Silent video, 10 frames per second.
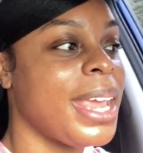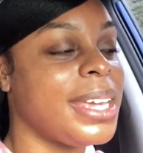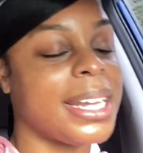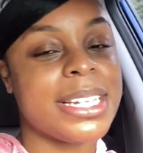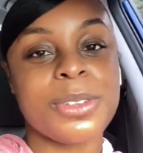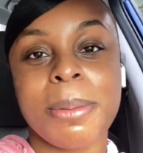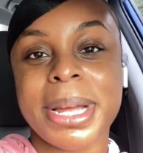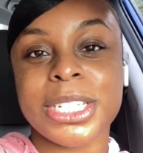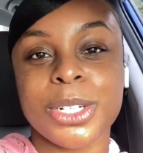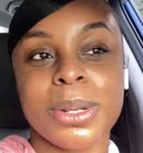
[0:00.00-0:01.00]
yeah, that's what I'm
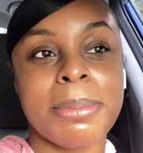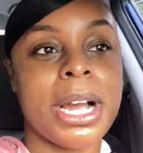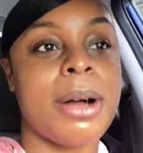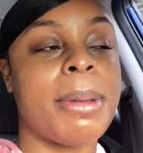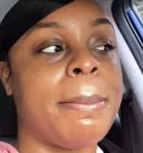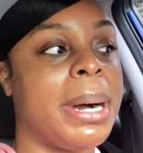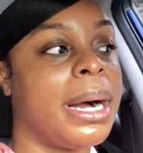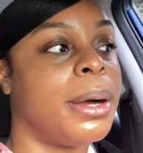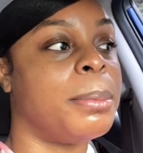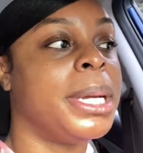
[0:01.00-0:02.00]
about to do. Let me call my
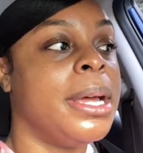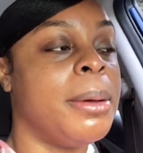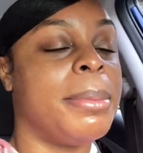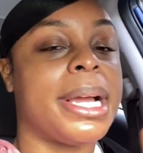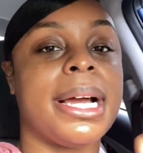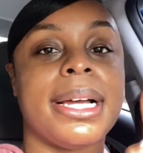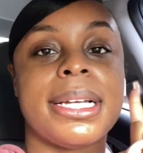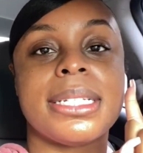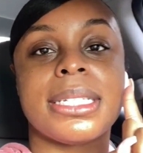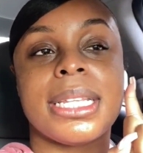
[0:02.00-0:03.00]
mom,
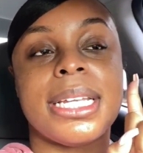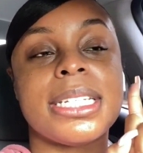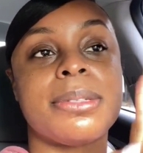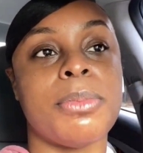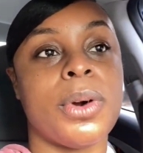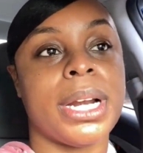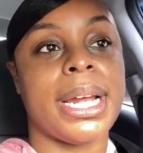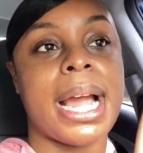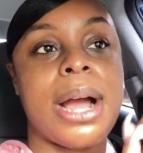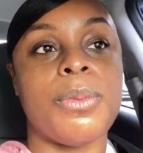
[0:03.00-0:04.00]
because this morning
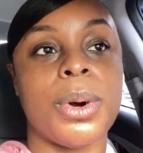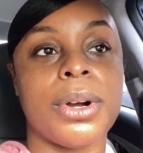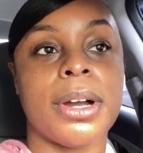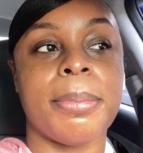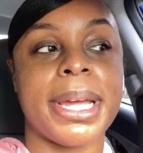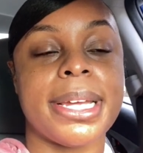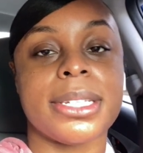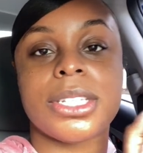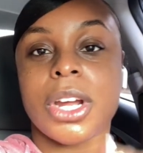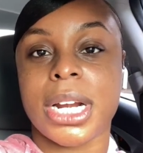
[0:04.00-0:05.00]
I woke up and
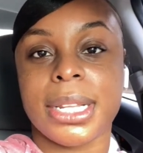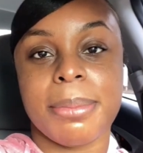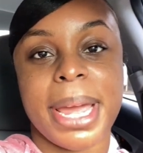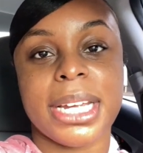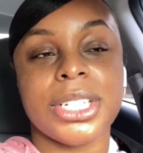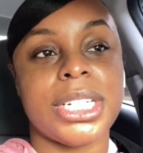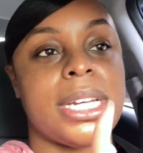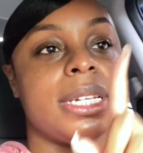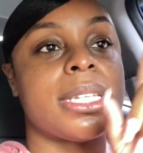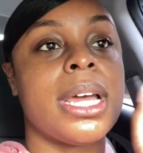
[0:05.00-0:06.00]
started the mac and
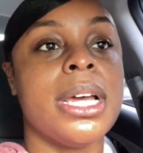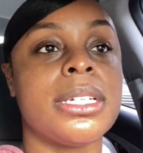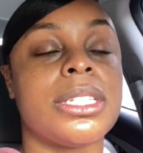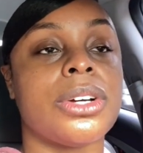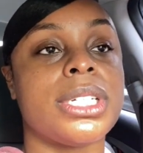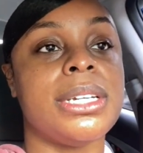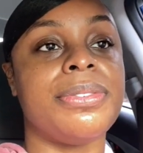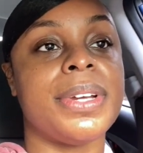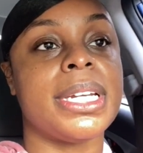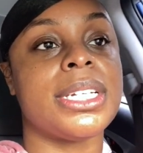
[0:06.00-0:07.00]
cheese, so she
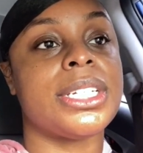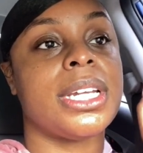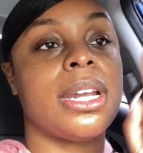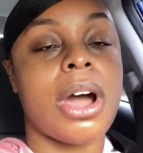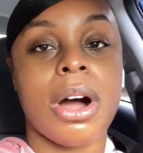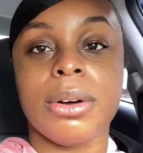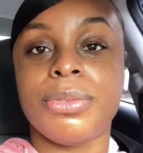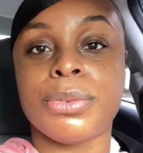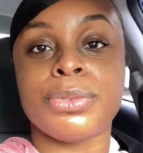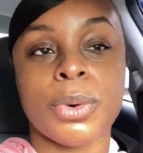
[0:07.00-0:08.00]
finished it off
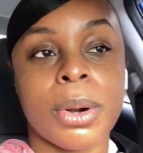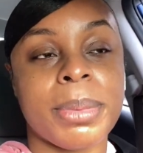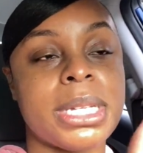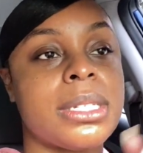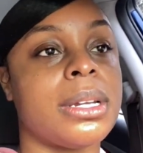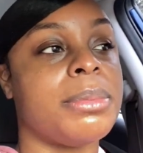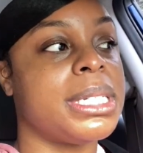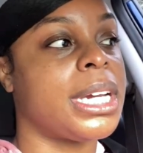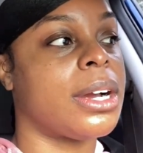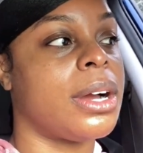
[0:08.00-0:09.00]
for me. So let me
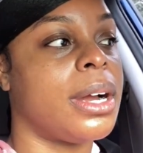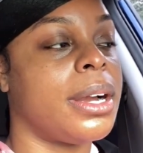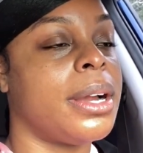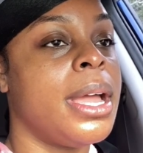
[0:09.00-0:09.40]
check on her,